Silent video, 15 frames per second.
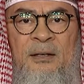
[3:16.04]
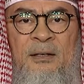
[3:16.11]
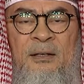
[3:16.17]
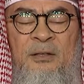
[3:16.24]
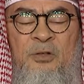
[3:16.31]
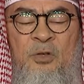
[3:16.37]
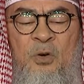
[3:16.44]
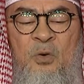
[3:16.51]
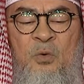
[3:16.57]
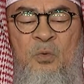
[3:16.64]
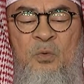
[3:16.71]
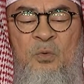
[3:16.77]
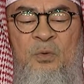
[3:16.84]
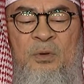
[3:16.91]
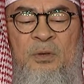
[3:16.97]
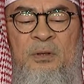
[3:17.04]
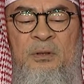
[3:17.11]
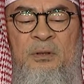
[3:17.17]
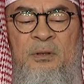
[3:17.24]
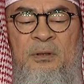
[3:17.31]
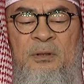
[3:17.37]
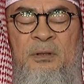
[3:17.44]
So
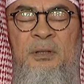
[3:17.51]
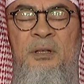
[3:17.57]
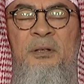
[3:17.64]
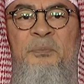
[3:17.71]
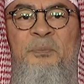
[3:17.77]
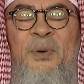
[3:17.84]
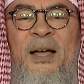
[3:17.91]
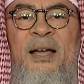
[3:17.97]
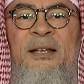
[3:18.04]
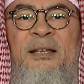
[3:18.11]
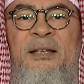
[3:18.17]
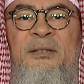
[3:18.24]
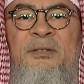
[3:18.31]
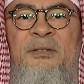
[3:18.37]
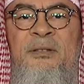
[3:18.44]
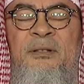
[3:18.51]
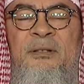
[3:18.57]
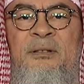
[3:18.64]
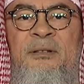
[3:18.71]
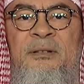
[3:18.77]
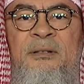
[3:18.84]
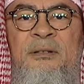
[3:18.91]
the companions
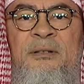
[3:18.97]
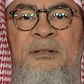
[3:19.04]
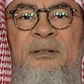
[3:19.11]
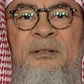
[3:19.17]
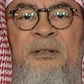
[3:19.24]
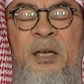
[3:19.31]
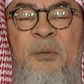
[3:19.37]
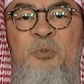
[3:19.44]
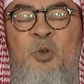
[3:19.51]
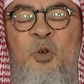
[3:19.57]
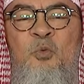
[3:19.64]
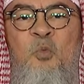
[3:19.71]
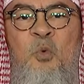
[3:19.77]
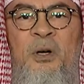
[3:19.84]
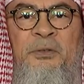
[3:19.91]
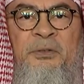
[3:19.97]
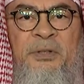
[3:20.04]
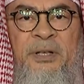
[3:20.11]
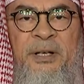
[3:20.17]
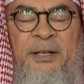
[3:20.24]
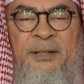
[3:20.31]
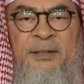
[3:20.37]
kept on
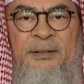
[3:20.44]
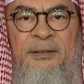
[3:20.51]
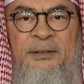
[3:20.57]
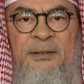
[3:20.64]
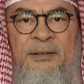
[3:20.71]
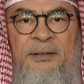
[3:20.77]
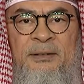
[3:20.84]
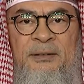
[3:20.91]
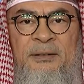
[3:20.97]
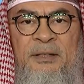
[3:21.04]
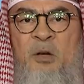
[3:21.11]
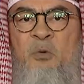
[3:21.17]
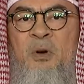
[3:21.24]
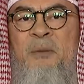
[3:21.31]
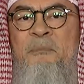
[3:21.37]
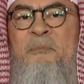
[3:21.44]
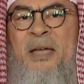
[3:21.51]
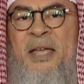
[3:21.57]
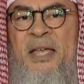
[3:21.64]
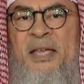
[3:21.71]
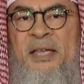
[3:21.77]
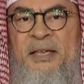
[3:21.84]
wondering. They were
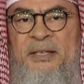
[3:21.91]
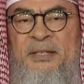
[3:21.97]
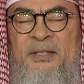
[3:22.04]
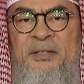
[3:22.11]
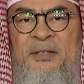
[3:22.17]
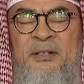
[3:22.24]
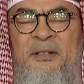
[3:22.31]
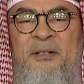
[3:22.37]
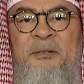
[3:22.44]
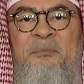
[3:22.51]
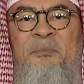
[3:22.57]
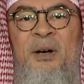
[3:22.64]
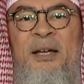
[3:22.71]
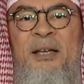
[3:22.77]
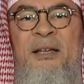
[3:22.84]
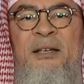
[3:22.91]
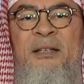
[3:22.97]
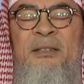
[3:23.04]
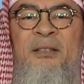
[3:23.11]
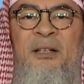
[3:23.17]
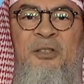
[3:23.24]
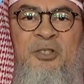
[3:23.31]
amazed by
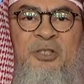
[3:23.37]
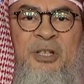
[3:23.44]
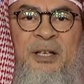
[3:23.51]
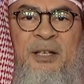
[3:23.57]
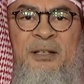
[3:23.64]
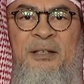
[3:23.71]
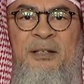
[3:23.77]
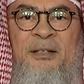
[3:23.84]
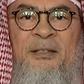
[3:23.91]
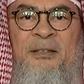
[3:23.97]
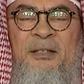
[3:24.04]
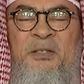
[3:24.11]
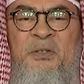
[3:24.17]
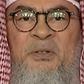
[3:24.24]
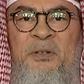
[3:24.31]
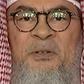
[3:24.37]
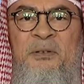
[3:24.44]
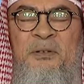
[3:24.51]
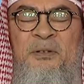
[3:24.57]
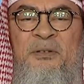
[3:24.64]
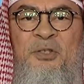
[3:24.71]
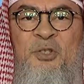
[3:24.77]
touching this
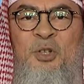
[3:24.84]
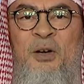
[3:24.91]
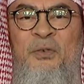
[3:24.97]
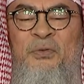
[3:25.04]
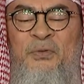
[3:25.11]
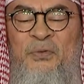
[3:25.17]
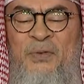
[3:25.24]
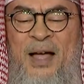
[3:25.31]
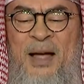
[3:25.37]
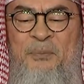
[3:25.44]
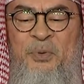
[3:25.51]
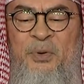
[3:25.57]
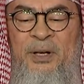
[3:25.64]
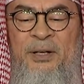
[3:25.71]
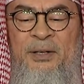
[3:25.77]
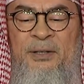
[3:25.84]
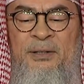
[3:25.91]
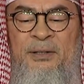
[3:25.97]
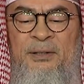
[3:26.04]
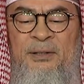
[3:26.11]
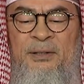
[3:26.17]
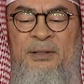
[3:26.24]
soft fabric
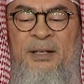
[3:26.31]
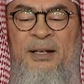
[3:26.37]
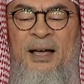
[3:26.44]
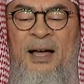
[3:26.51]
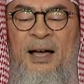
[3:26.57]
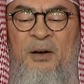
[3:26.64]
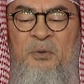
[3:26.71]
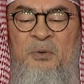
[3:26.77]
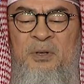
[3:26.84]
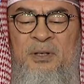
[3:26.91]
and how